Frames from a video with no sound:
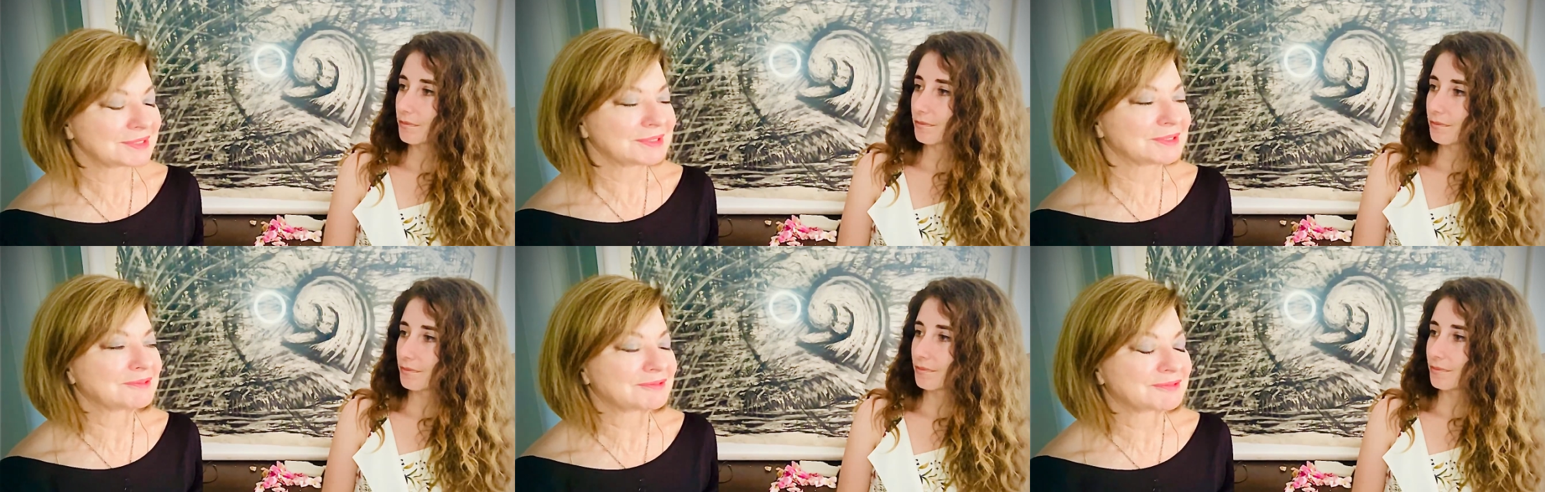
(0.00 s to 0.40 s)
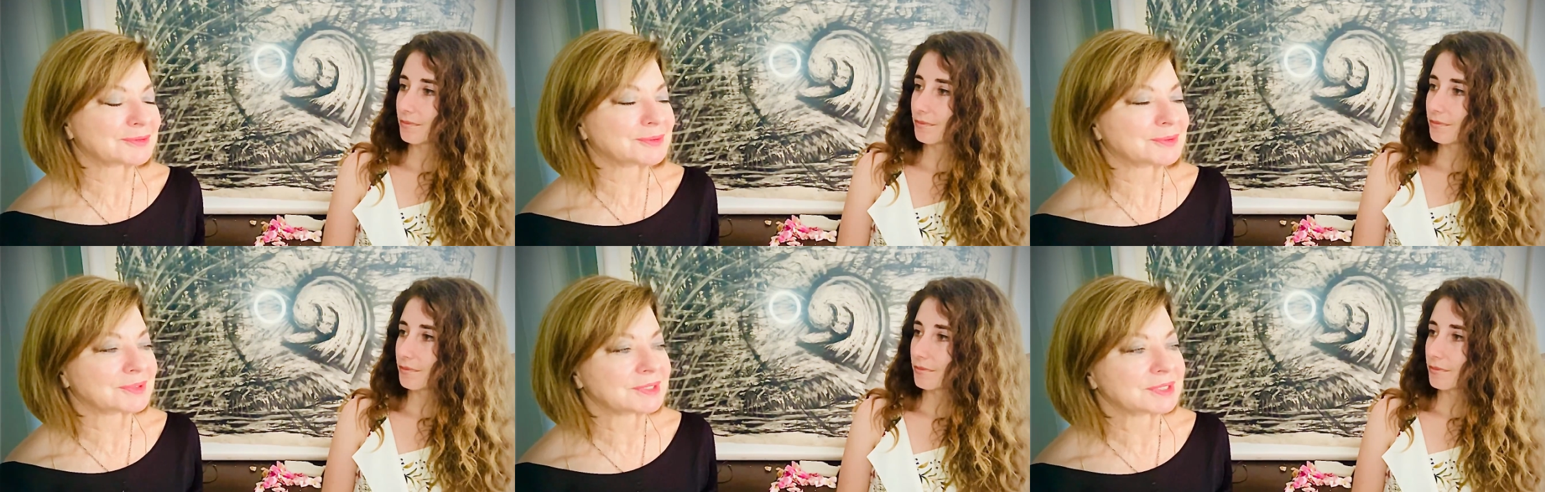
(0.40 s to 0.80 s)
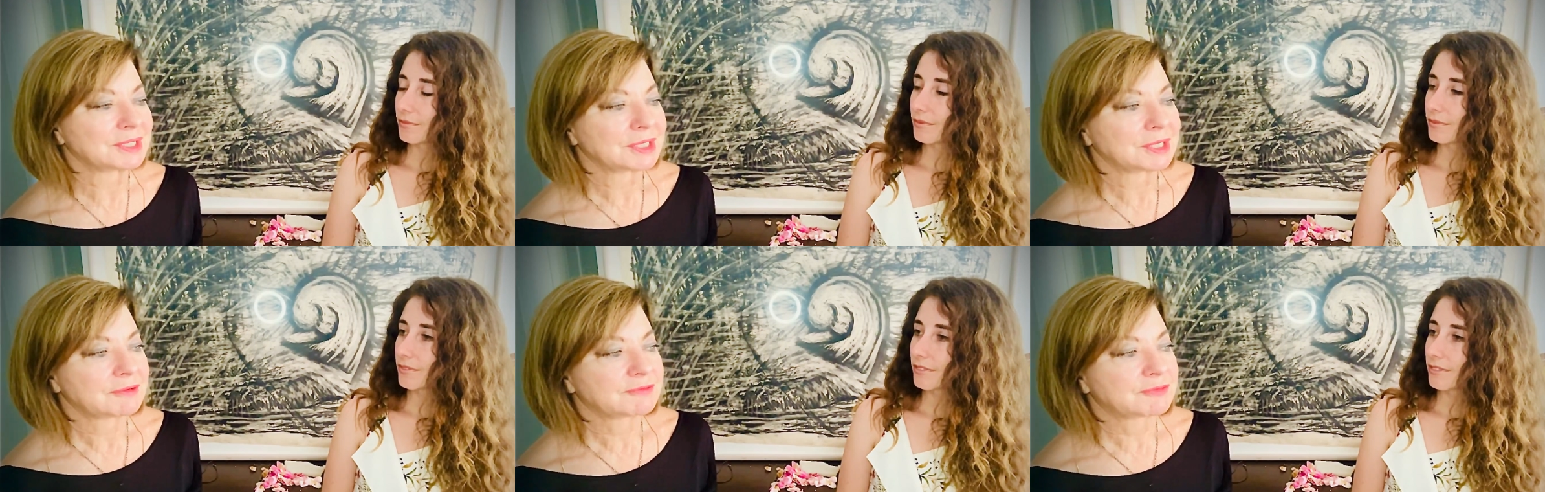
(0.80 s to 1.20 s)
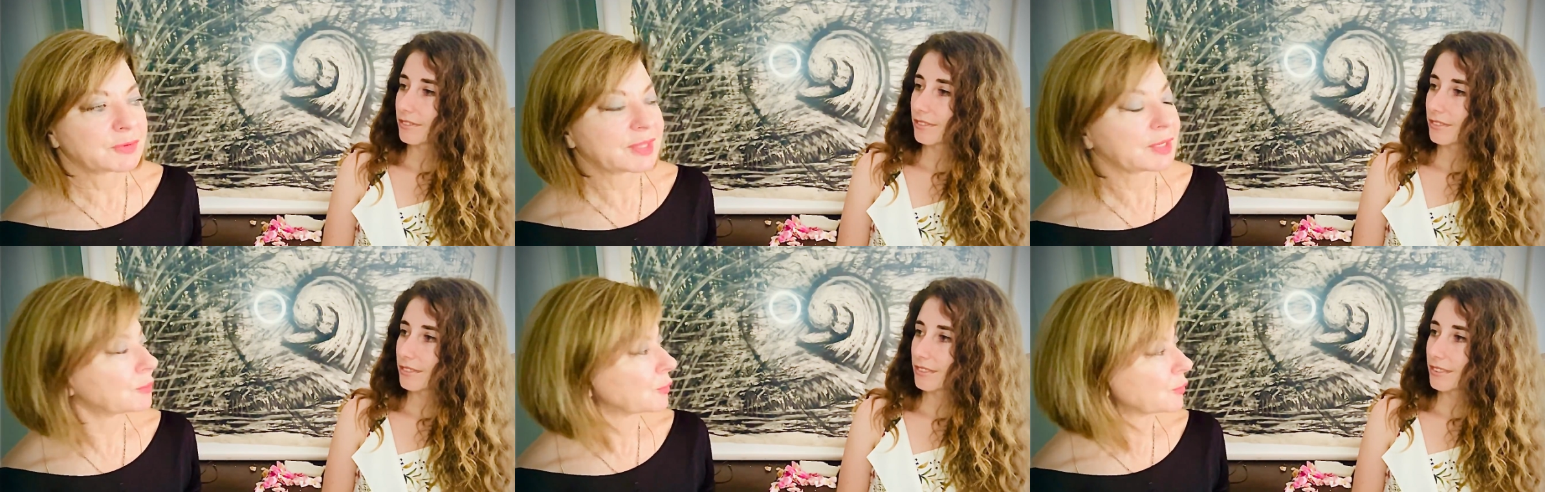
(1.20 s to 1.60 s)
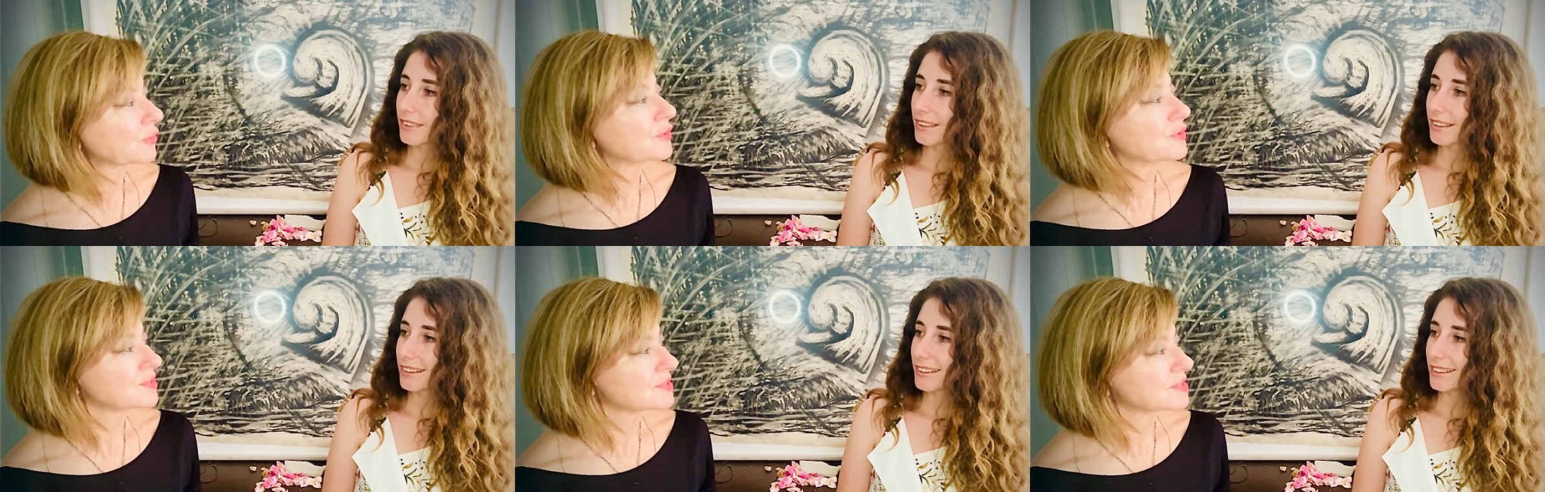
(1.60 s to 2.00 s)
Speaker 1: you know, for for their
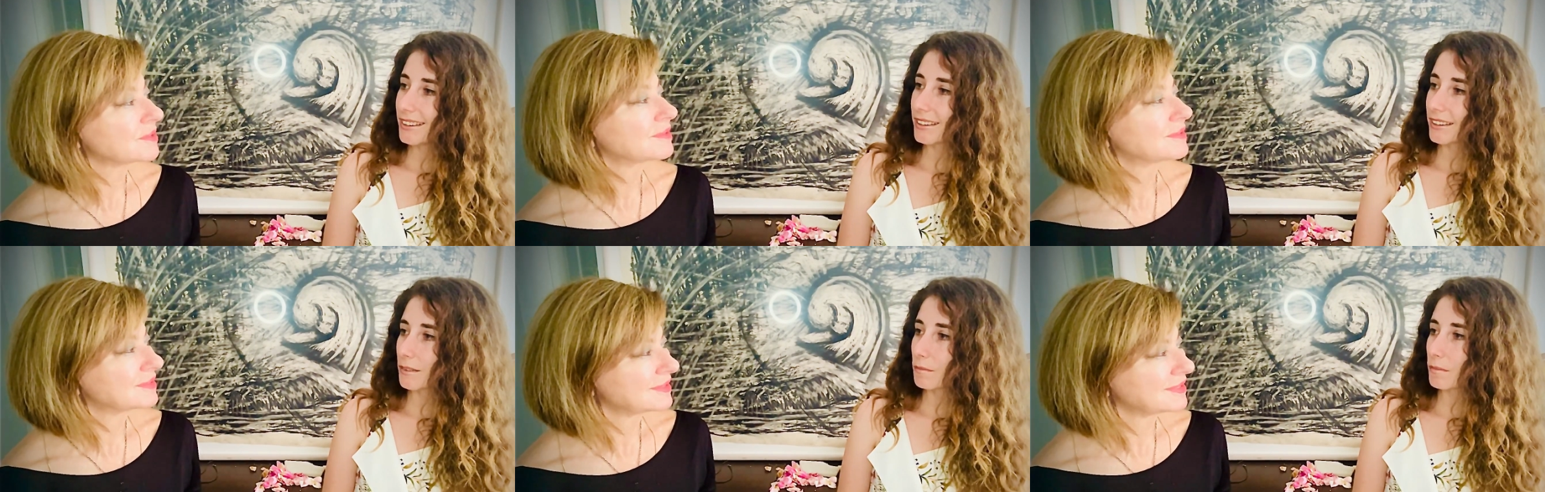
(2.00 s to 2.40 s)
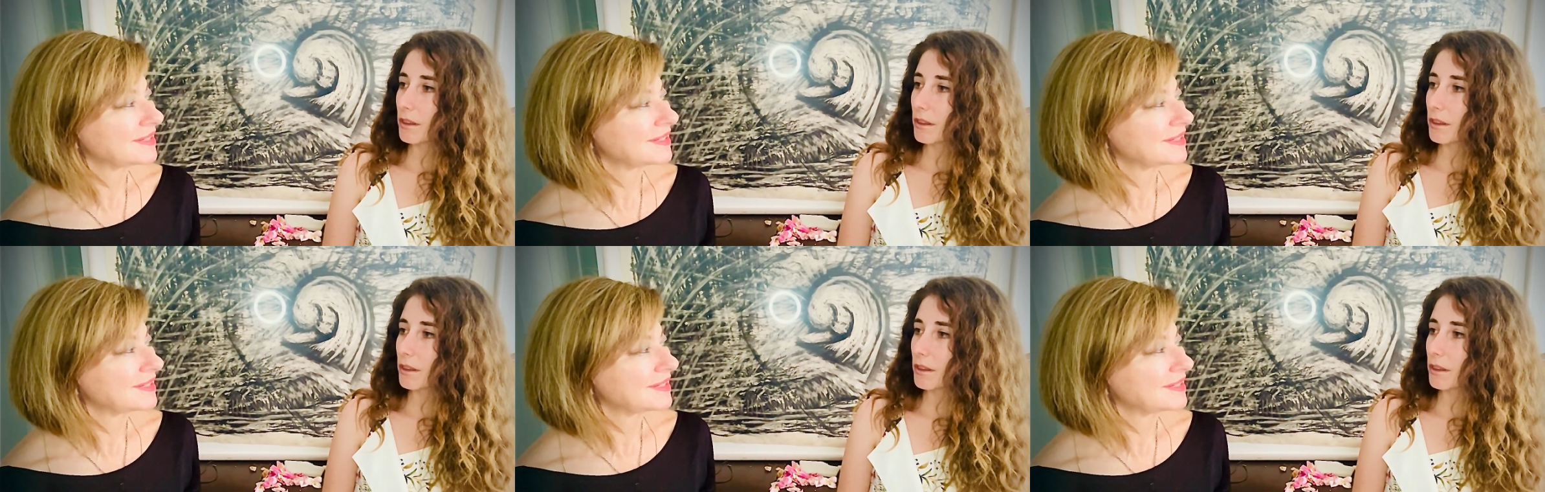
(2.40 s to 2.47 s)
authors. Yeah.